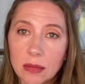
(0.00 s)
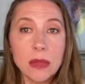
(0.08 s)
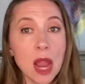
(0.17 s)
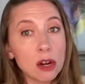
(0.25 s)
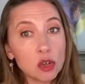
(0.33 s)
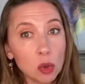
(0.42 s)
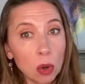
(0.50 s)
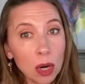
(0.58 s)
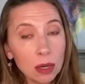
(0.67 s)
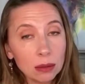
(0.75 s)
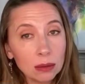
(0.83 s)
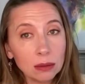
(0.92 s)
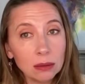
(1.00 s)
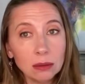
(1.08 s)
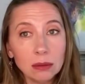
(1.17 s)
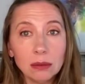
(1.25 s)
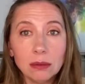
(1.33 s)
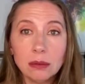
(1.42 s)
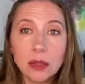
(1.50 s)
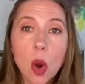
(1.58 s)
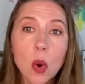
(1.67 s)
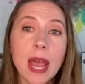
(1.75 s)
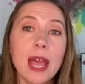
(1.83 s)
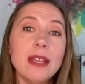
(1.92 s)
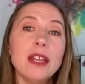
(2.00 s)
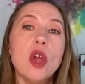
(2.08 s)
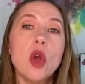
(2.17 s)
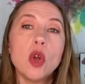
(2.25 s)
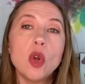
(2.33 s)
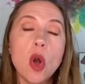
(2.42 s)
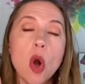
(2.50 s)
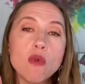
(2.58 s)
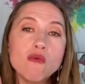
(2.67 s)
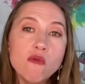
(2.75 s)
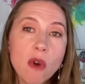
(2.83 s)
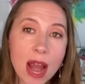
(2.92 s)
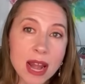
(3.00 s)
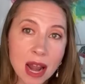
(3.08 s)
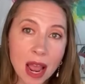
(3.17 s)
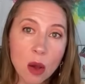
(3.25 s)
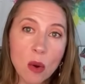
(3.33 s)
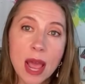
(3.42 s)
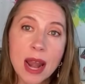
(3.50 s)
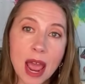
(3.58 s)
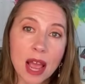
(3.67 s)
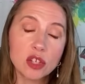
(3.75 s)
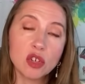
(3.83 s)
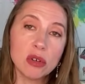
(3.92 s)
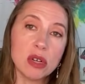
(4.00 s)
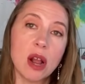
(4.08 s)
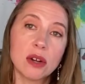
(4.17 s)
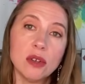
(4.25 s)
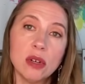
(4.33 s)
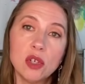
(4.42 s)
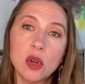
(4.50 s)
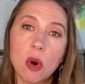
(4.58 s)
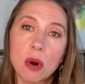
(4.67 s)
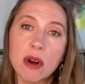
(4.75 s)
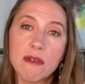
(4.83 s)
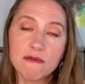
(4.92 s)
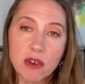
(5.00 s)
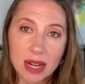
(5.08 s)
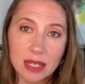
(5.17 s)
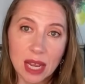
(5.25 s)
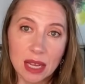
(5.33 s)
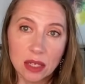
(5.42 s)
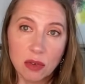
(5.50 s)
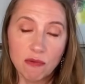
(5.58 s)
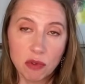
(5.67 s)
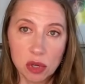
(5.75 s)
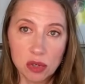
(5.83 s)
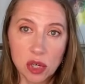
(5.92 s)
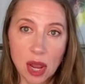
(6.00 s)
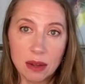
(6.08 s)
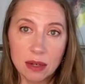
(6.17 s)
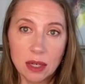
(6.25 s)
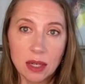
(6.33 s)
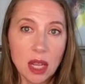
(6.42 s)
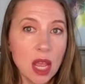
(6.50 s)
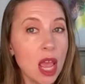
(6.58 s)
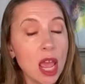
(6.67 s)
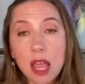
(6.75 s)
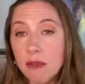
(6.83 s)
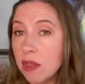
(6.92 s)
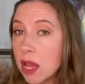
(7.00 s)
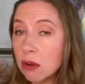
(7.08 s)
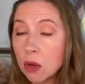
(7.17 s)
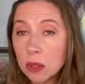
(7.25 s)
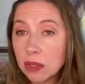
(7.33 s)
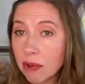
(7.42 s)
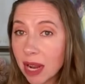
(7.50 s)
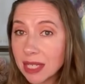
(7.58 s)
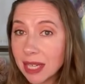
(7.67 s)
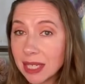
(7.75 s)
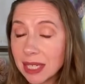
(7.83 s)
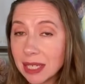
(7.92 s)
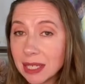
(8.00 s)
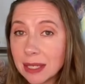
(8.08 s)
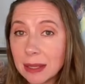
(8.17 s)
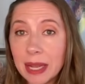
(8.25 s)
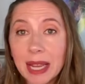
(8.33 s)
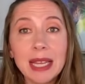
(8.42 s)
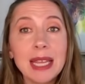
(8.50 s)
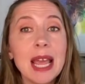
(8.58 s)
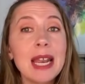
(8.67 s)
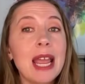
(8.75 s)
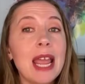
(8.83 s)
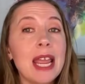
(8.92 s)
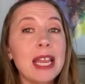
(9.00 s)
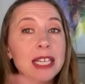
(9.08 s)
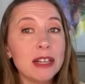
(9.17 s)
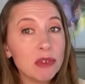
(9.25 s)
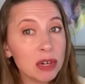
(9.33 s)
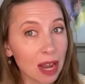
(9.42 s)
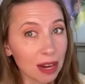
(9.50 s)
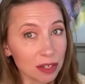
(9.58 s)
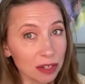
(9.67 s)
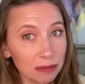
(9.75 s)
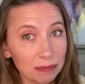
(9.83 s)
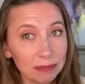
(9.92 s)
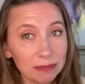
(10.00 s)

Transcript: Not sure? Okay, go right now and ask your doctor to order a FRAT test for your child. If they don't know what the FRAT test is, get a different doctor.